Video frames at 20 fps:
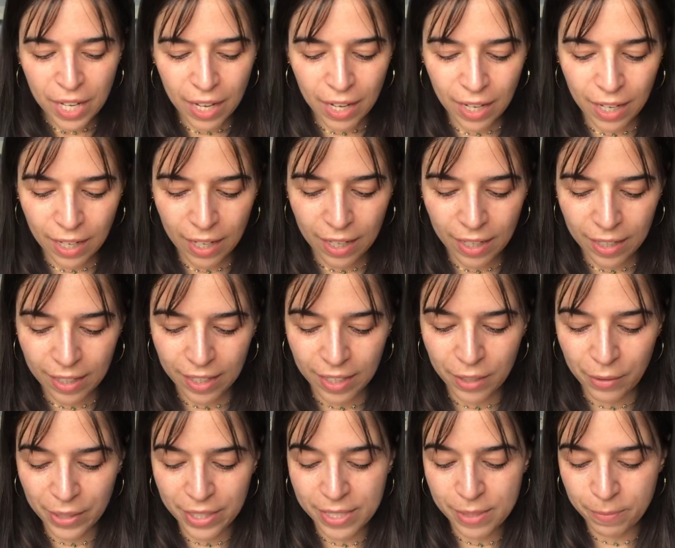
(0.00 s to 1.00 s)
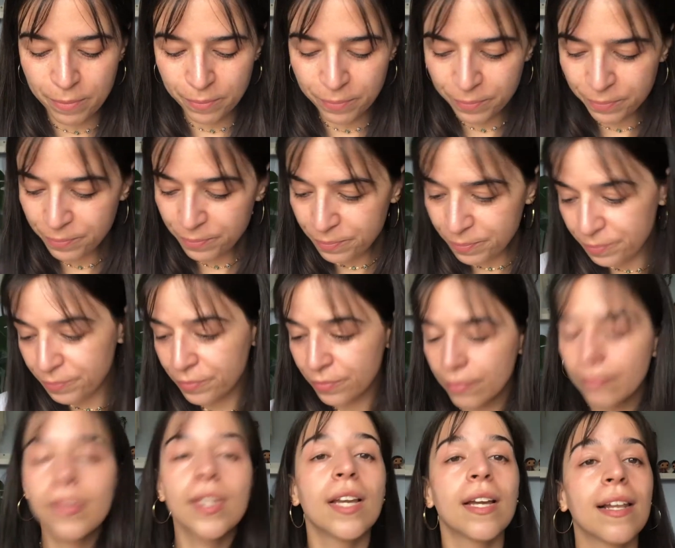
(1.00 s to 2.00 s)
Anyways,
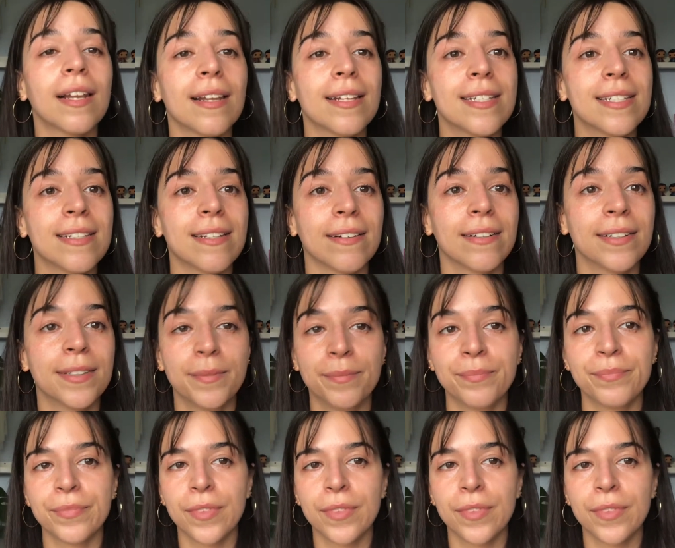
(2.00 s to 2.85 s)
let's start.